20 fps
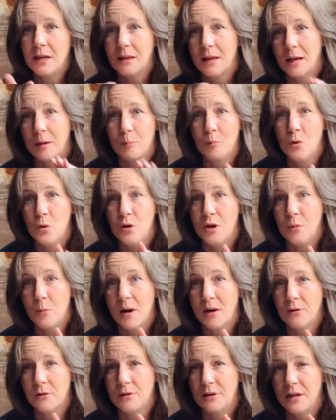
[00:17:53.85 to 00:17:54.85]
like moody
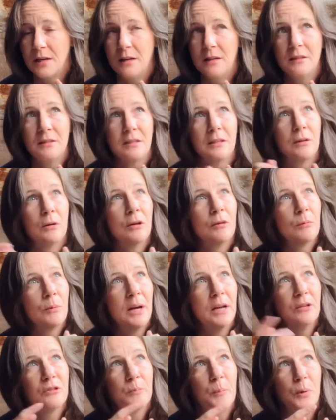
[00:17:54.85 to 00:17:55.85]
weather days, and the
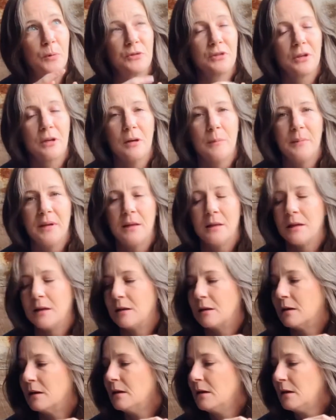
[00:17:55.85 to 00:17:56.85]
rain's supposed to come in
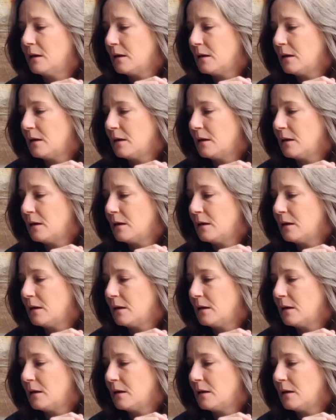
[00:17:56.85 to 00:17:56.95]
later.